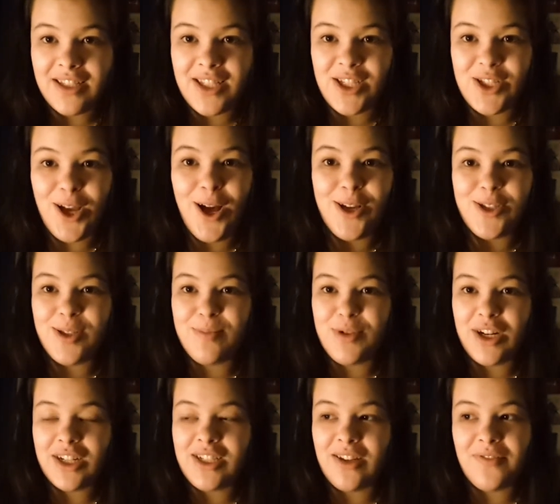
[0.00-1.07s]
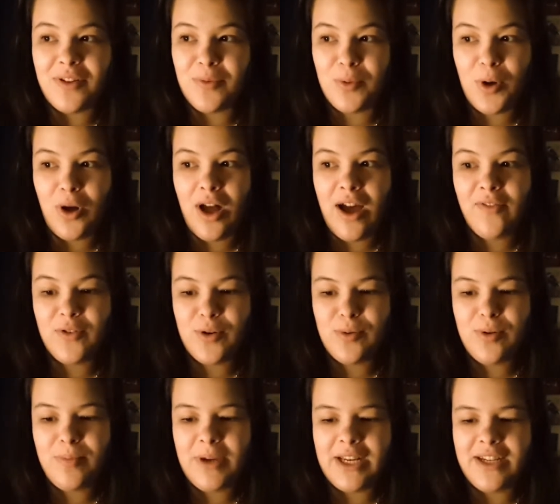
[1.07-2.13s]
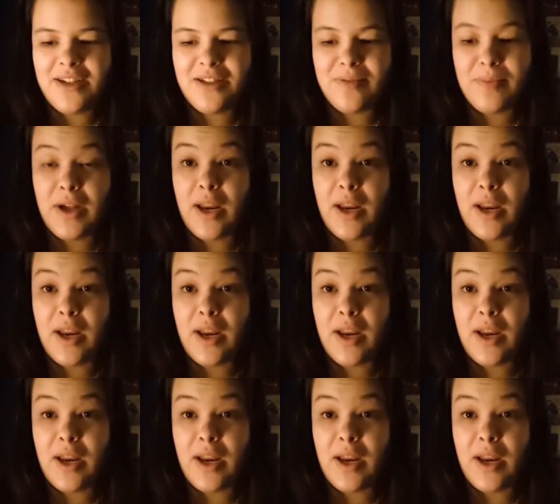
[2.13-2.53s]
this is all subjective and we all have our own opinions,